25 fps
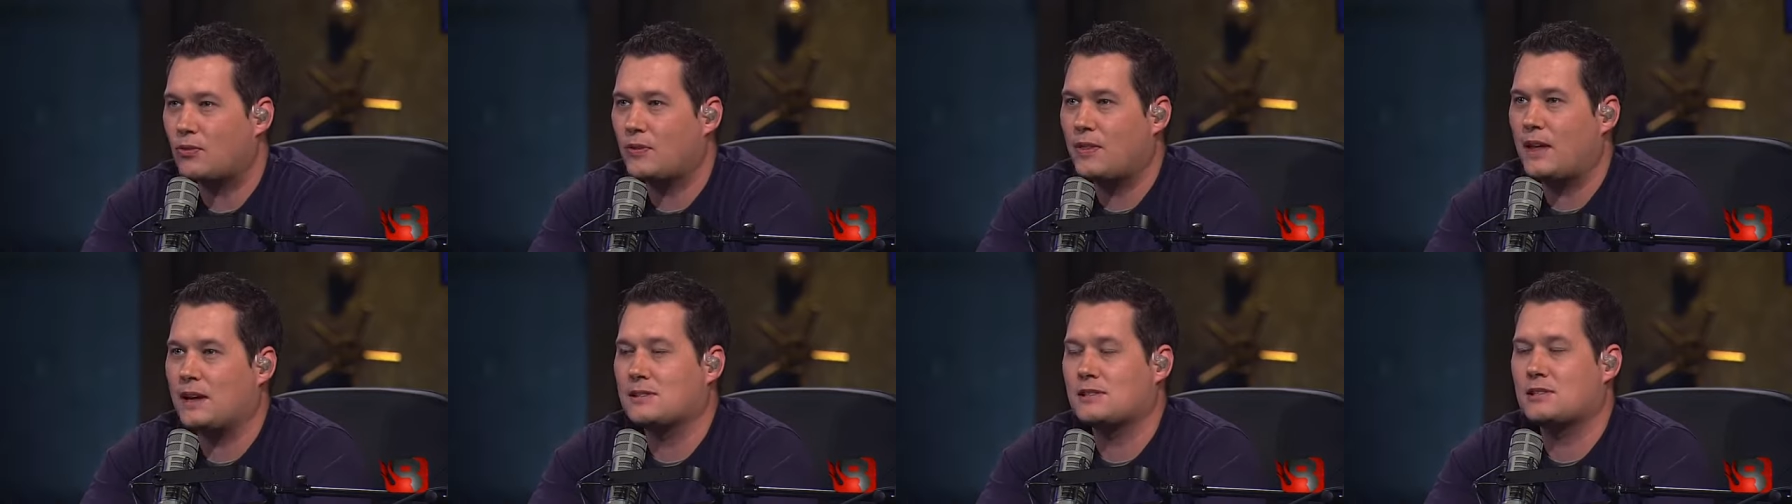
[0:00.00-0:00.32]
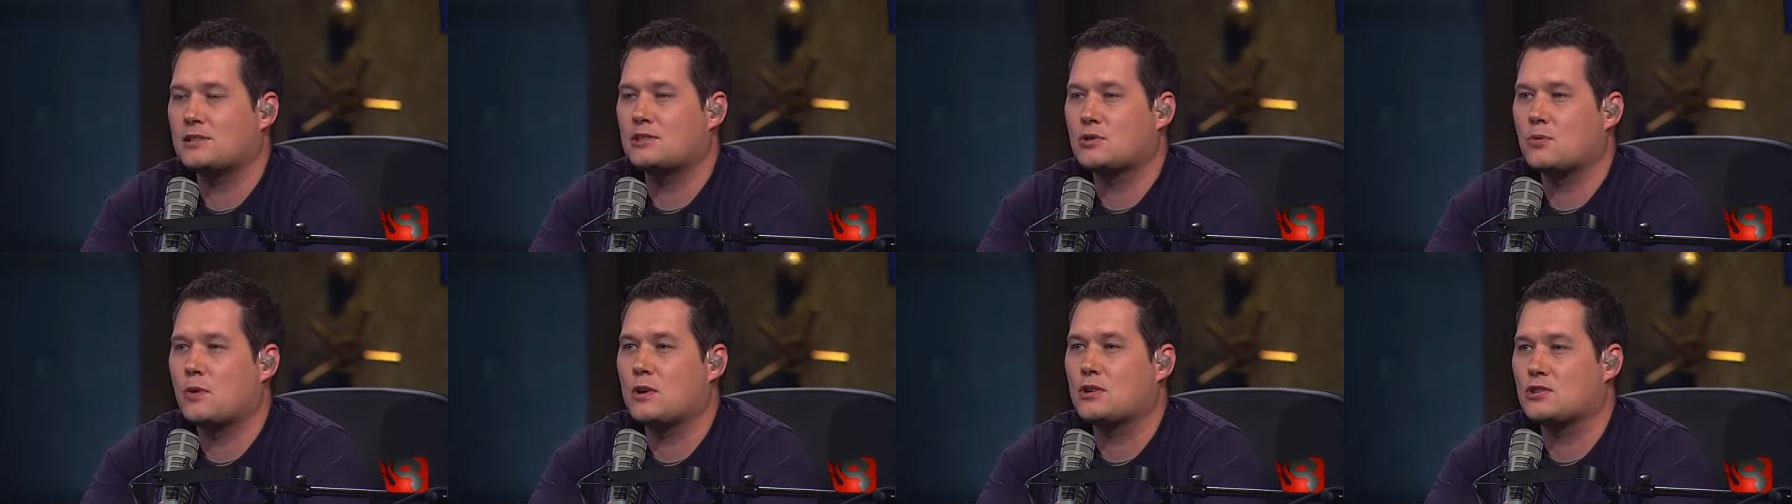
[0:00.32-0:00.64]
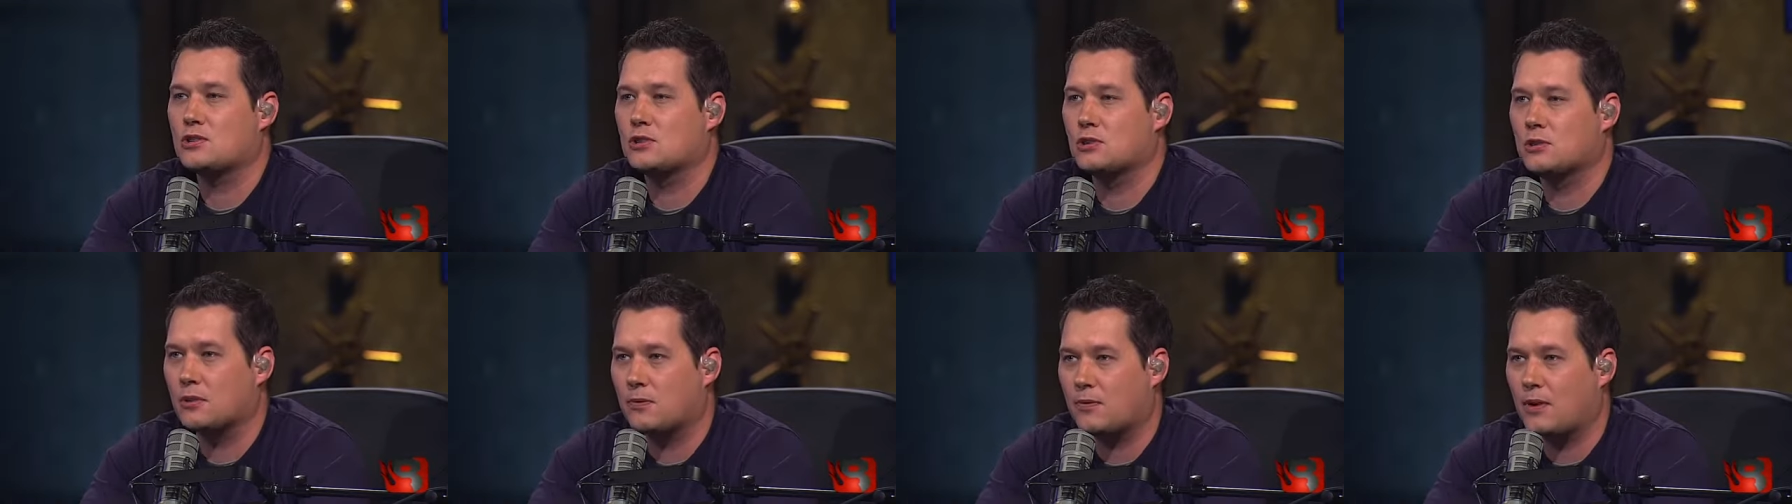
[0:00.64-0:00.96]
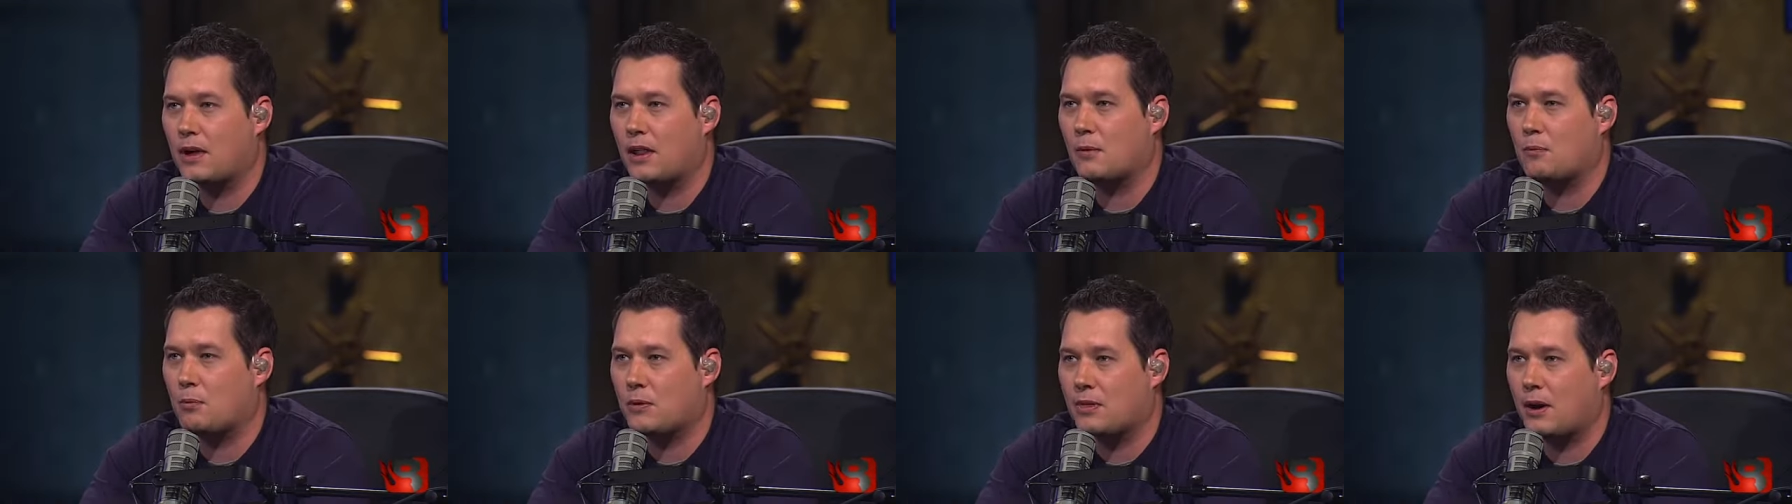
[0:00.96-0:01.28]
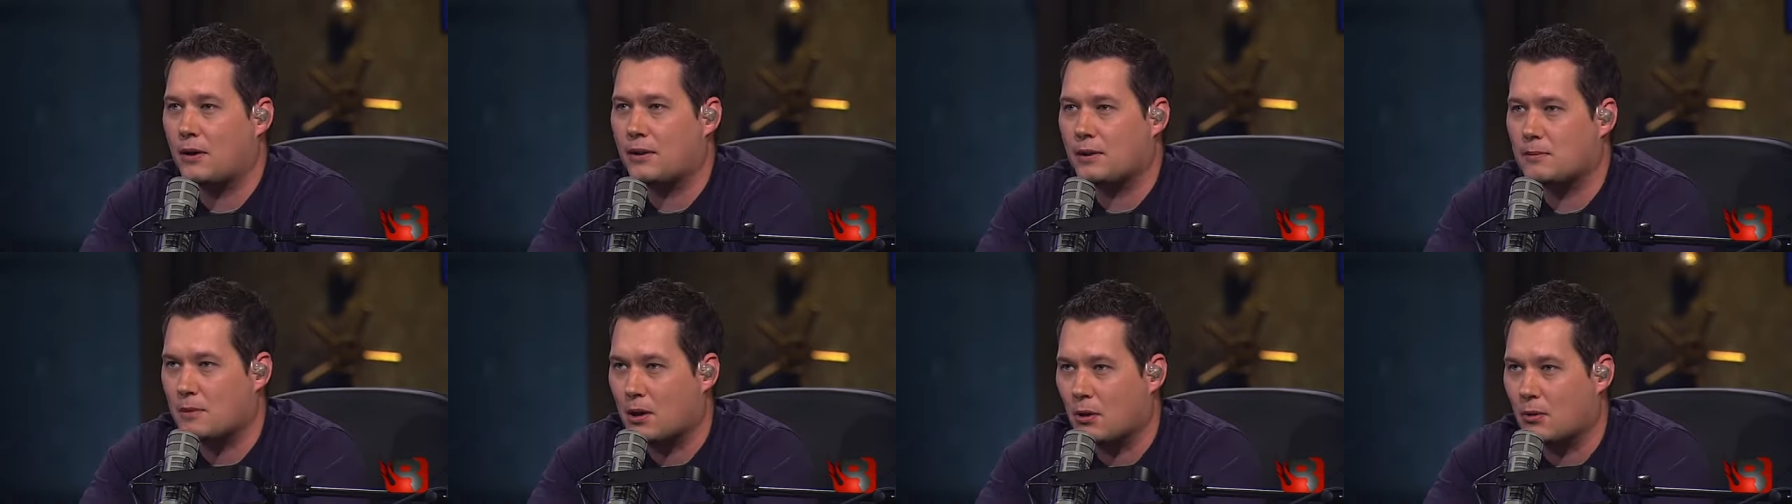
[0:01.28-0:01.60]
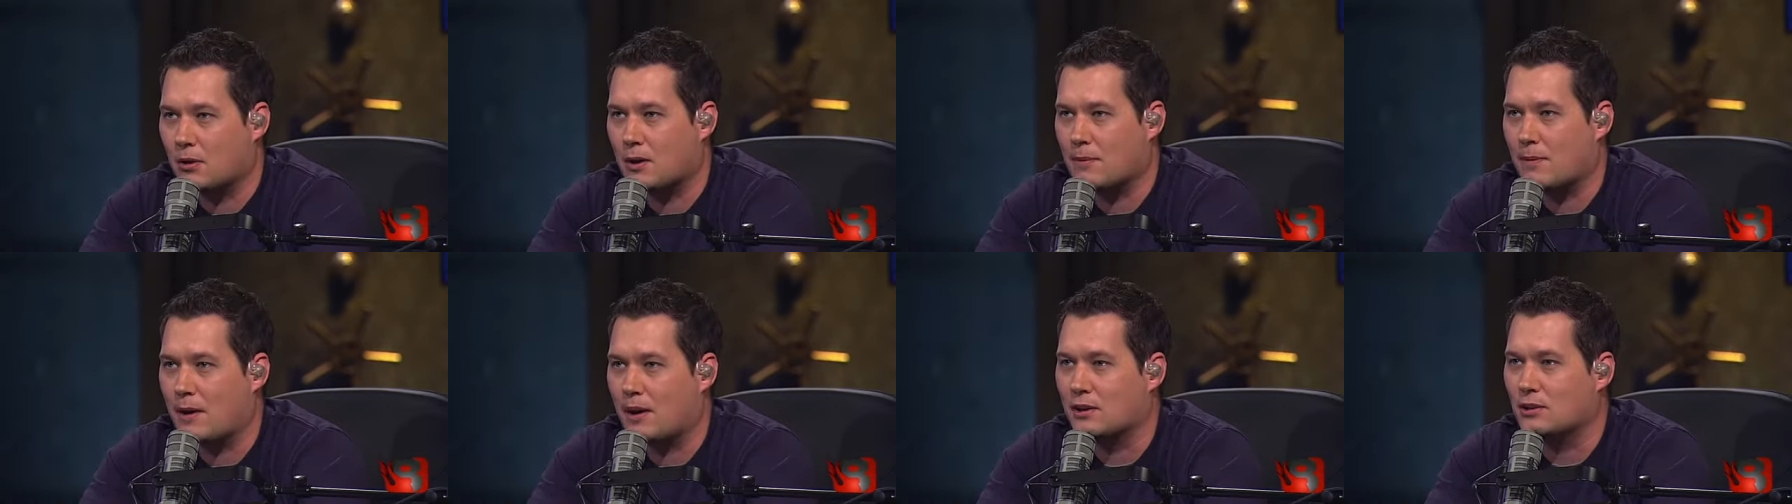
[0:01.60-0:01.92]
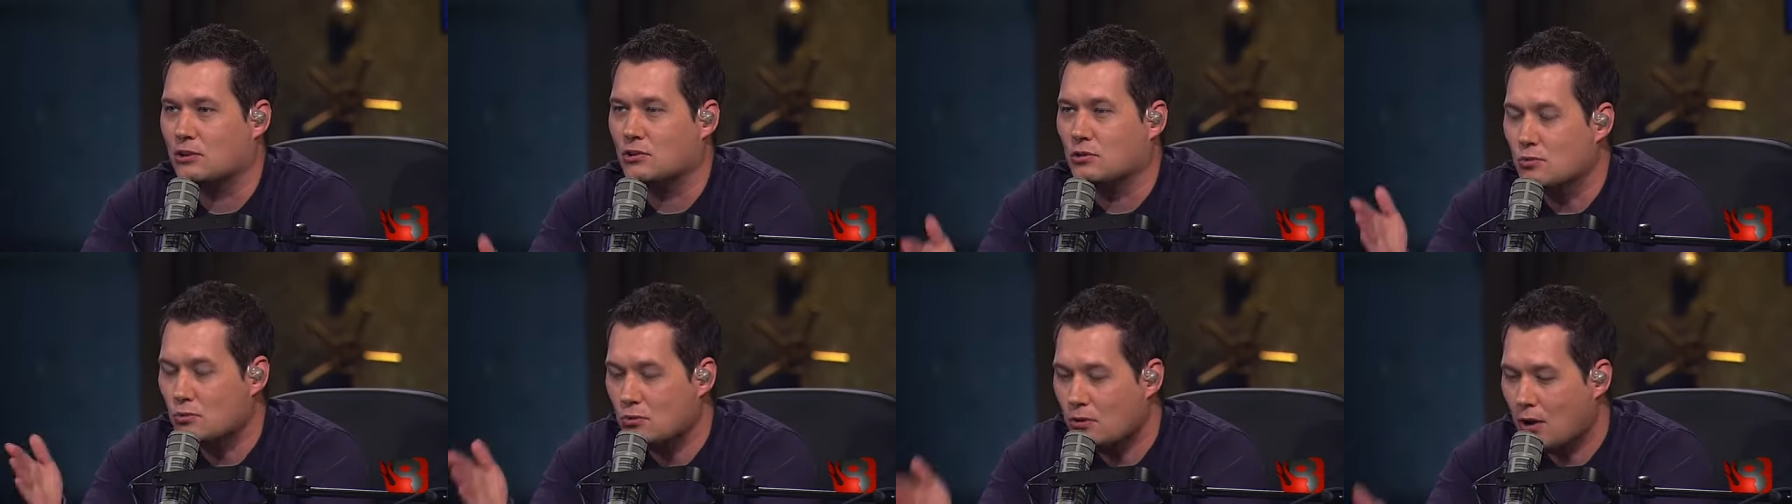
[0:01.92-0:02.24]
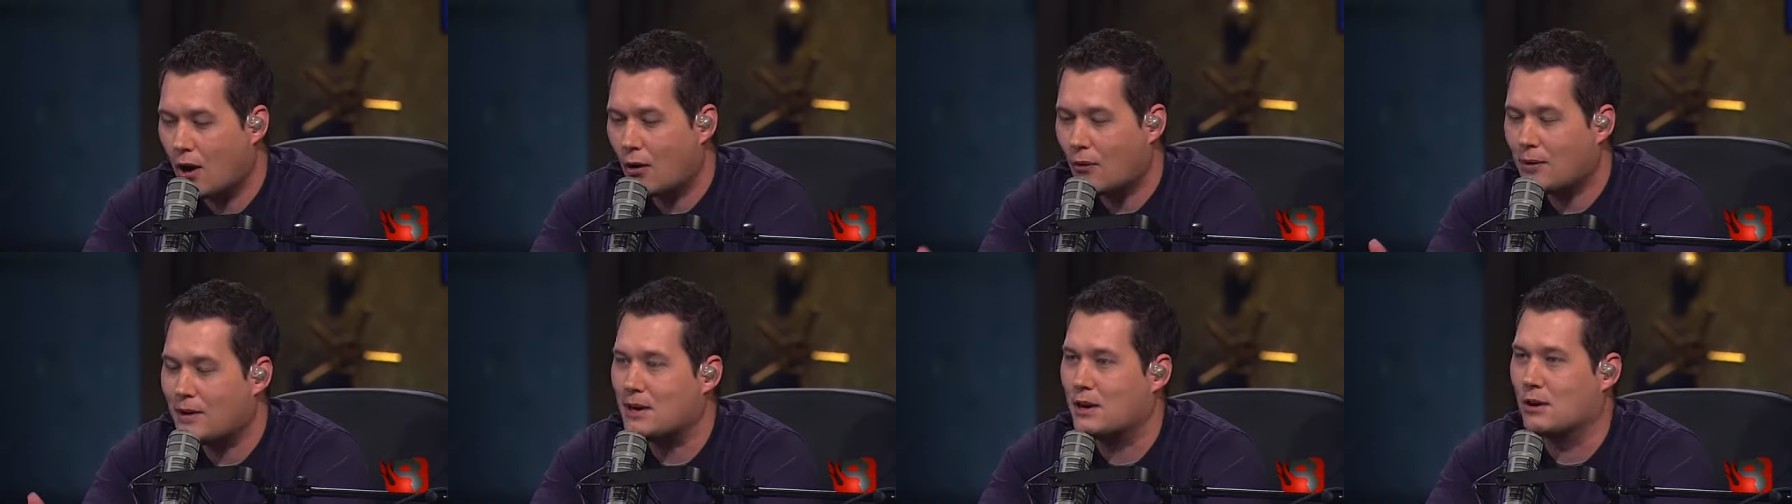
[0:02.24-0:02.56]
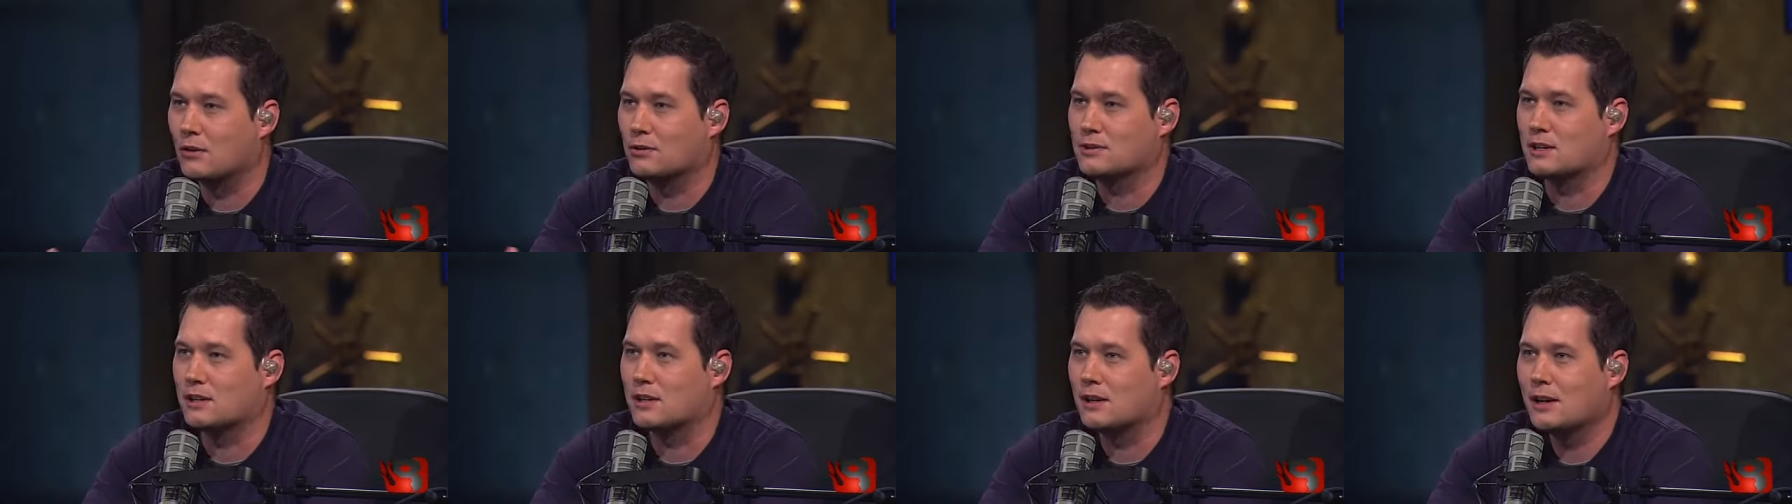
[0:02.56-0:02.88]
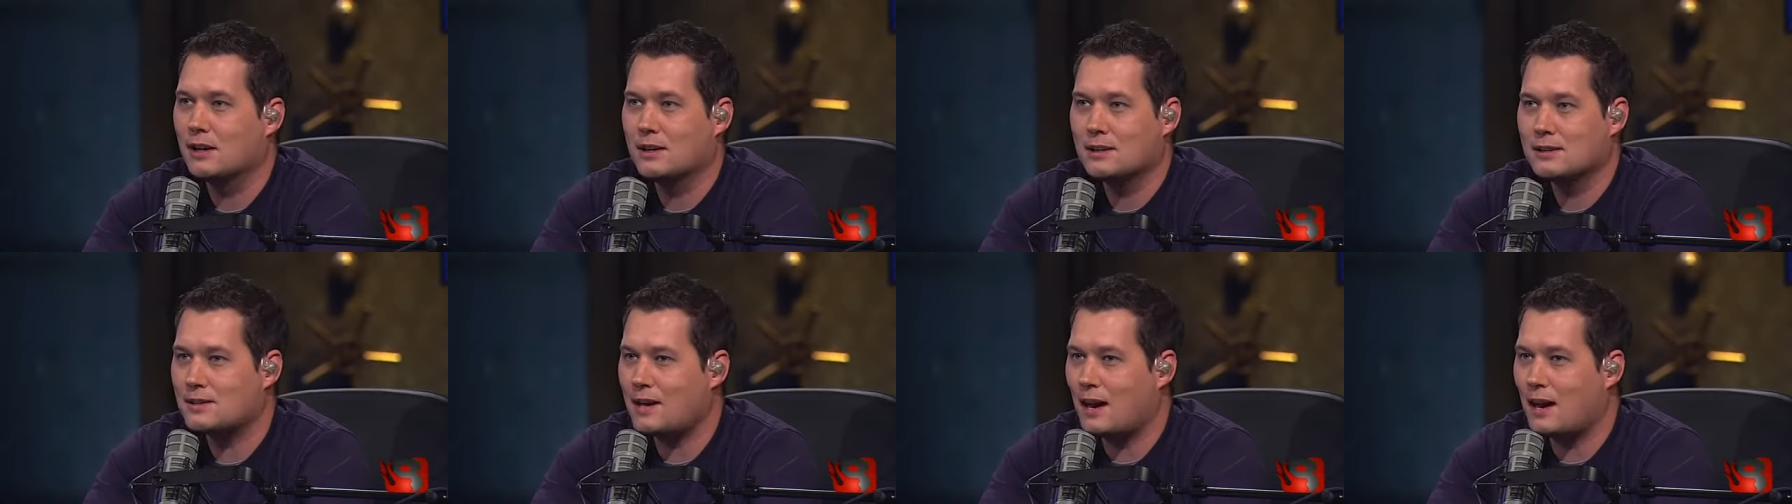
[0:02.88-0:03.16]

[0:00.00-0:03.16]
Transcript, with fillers: that for that situation to develop without him knowing about it. You know he knows it.